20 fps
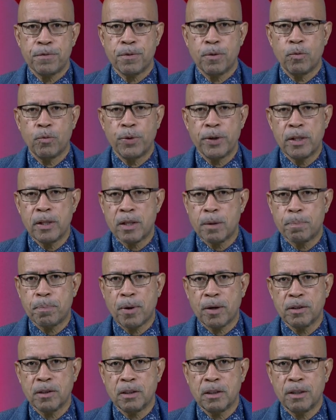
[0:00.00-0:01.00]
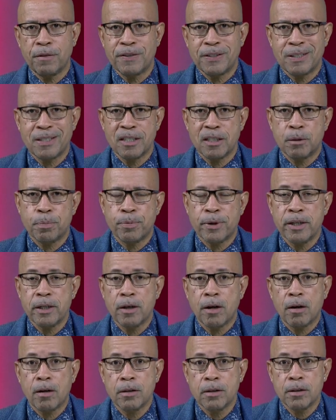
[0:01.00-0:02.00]
Will the positivity spread
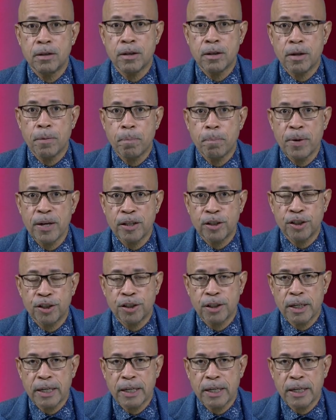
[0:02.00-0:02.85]
onto the pitch?